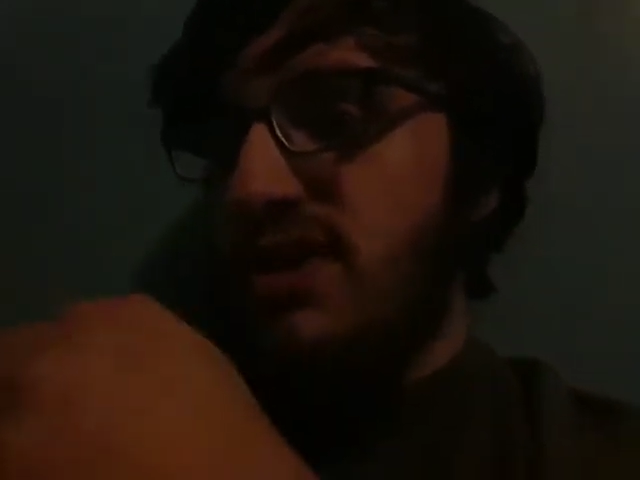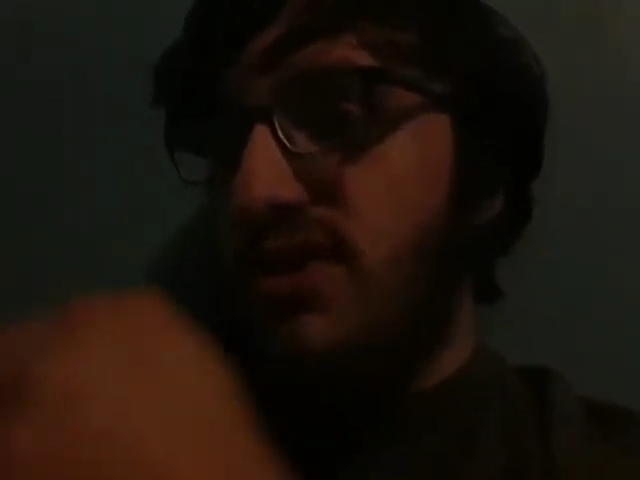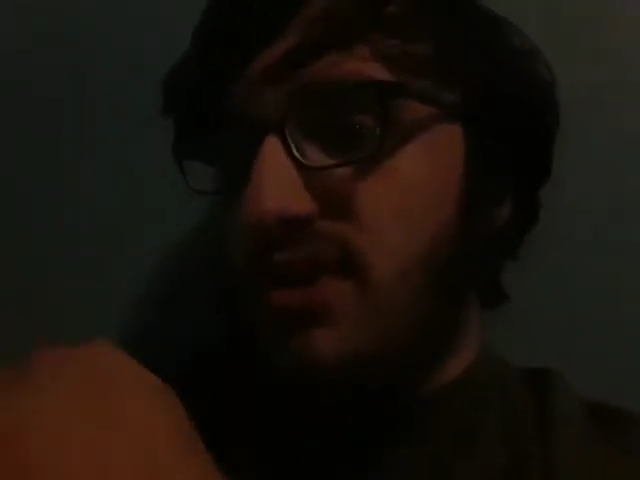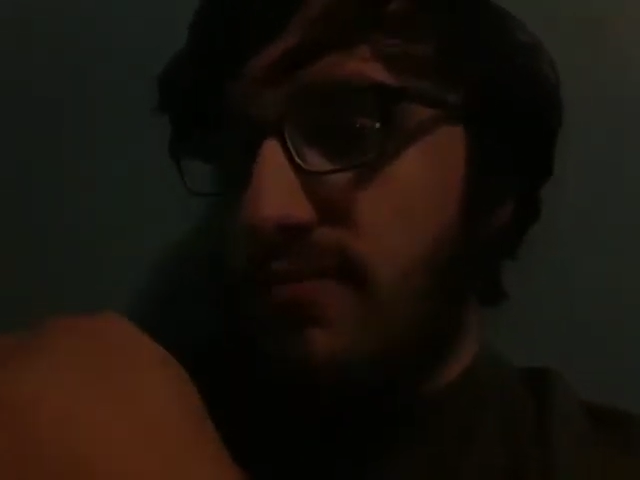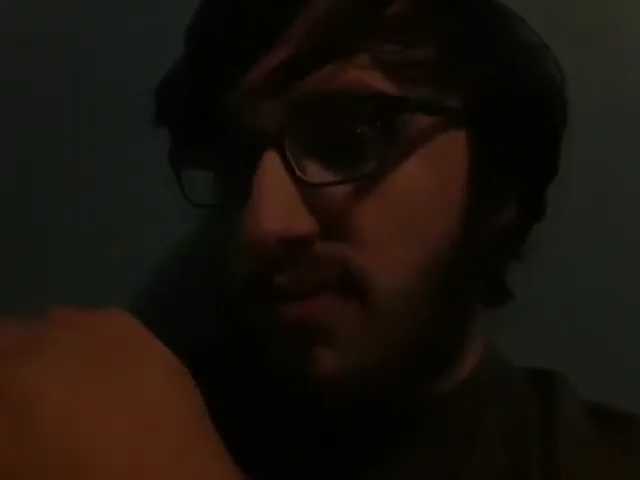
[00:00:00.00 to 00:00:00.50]
into
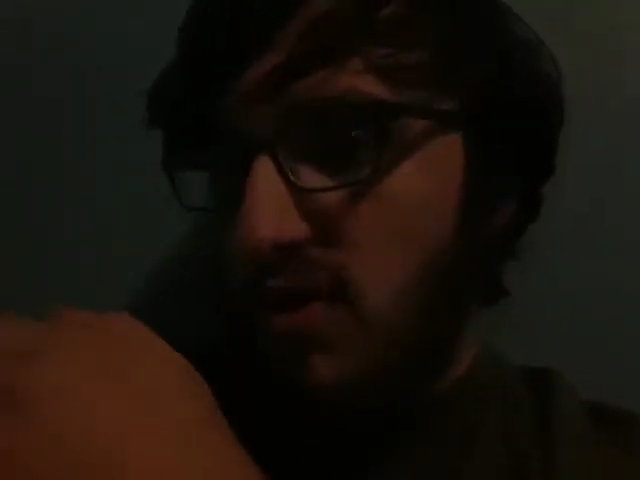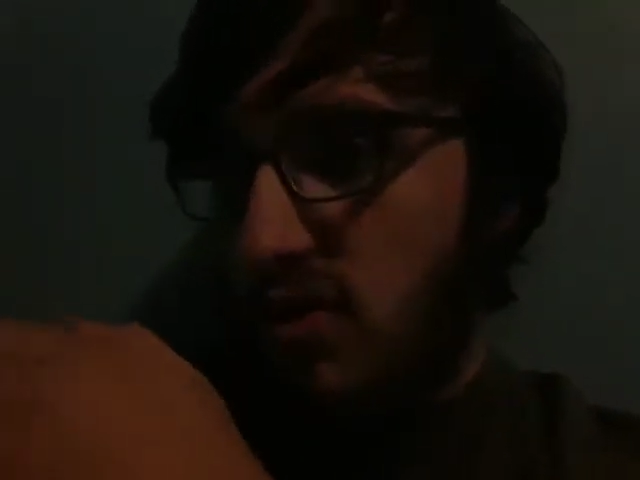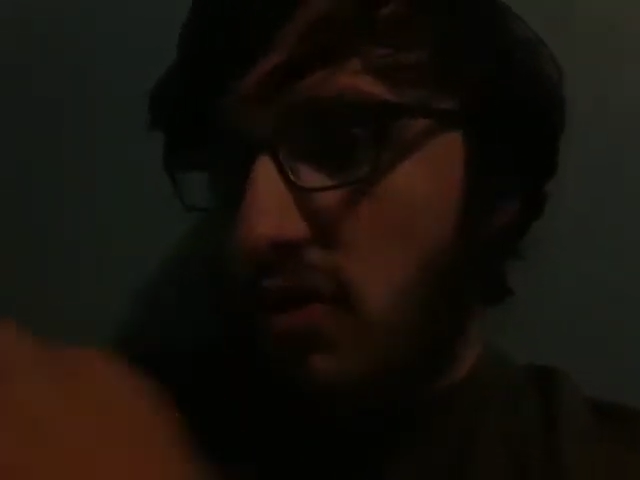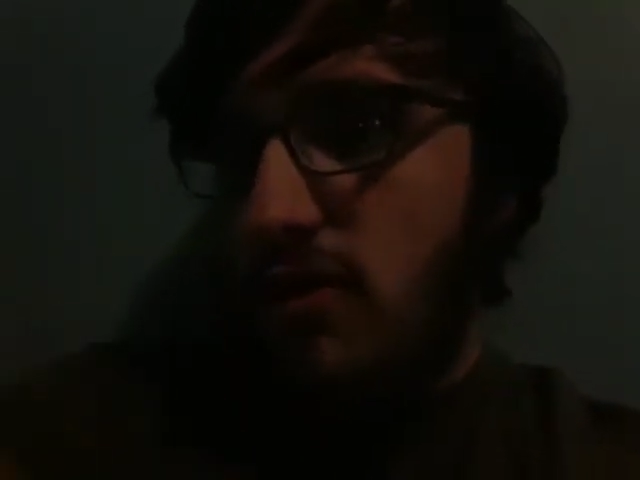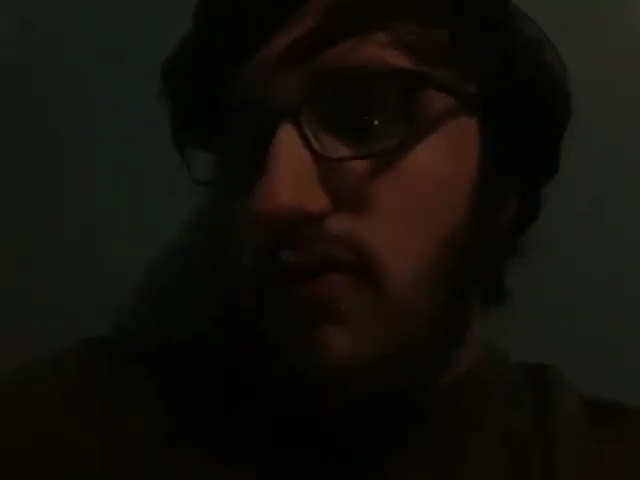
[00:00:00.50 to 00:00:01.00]
the
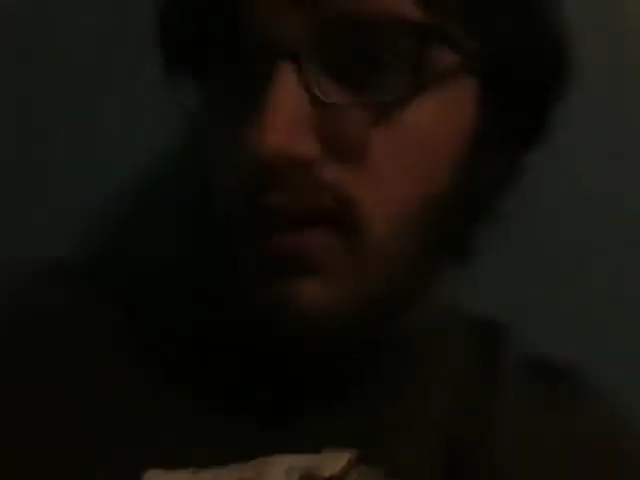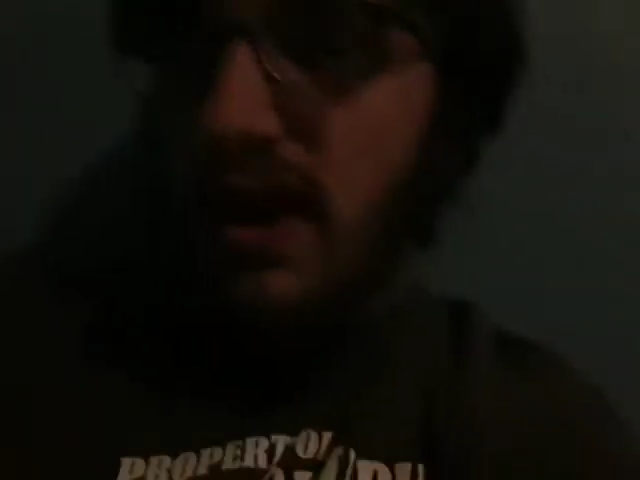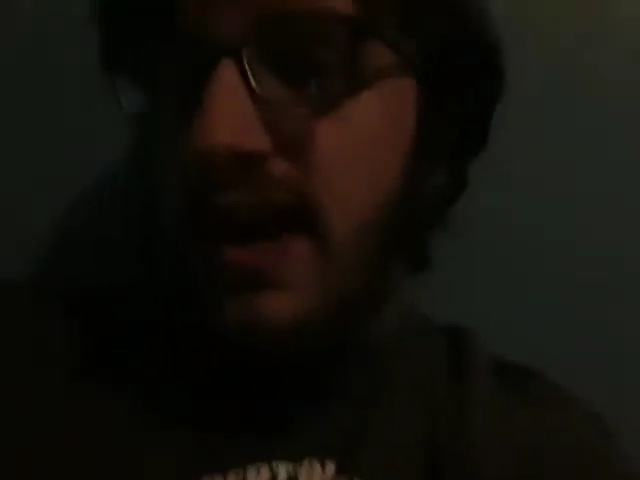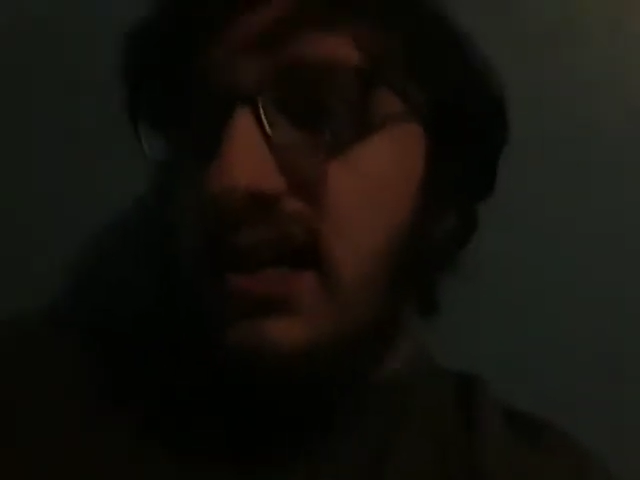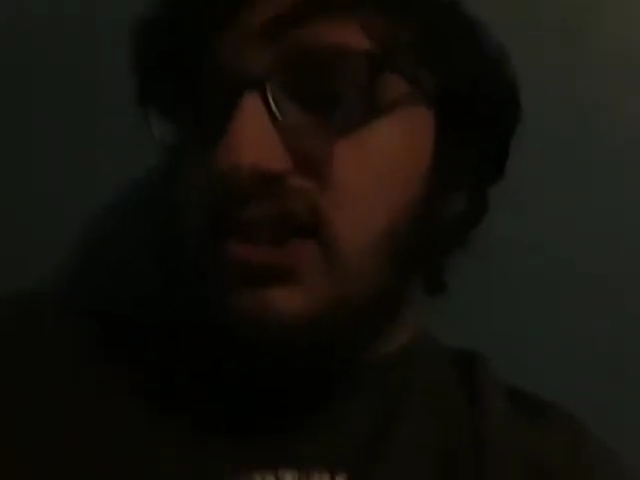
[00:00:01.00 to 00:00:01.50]
computer.
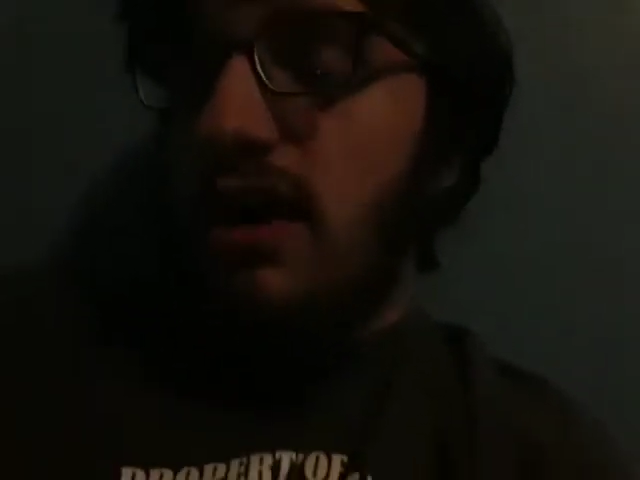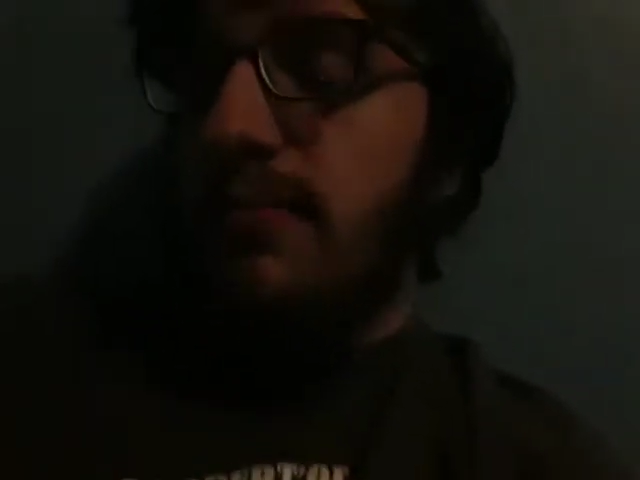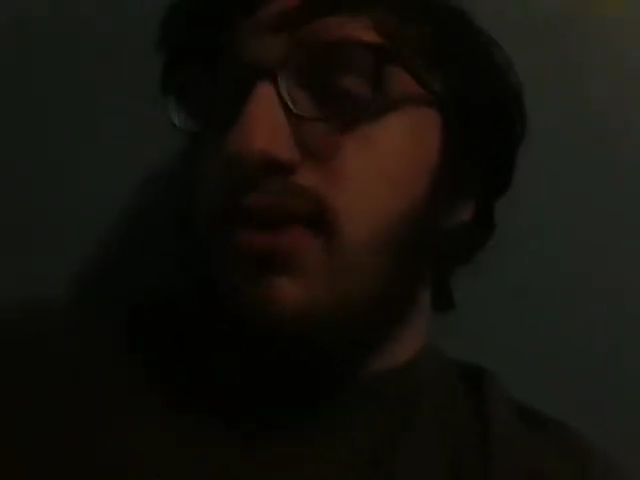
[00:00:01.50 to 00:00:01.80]
It's gotten